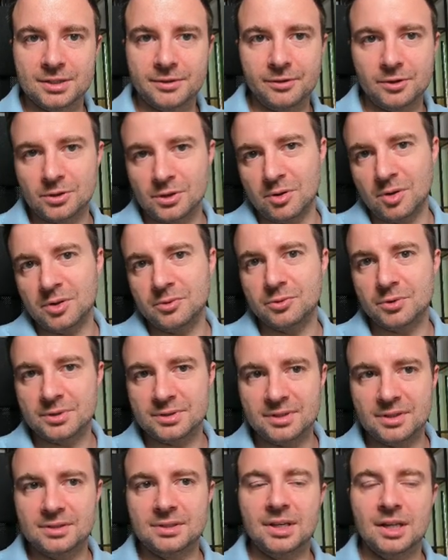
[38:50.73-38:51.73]
If you're going for
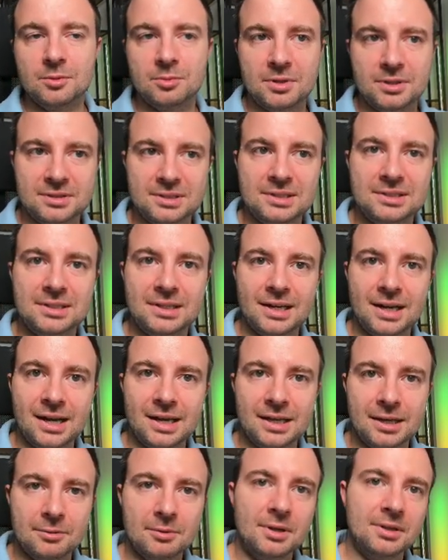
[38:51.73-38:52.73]
CCNP,
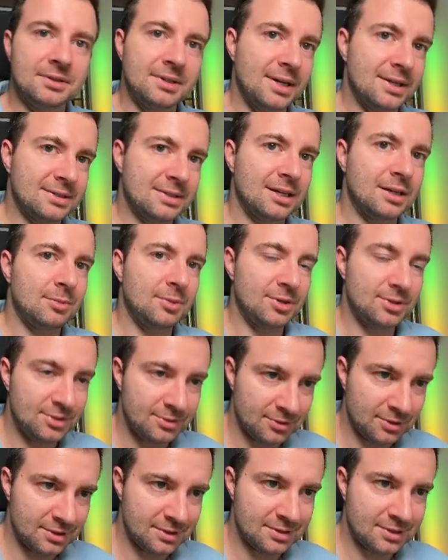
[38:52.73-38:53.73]
CCIE, well, that's going to be a
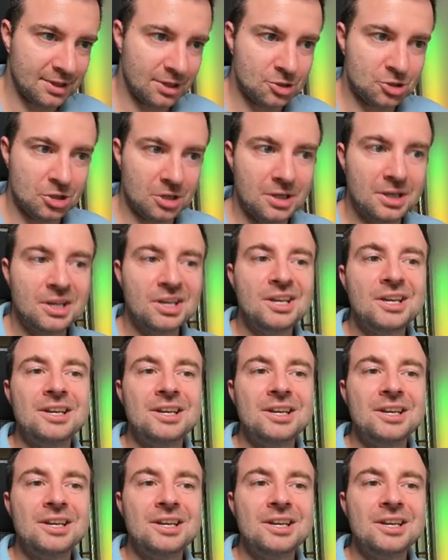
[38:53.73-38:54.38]
different discussion.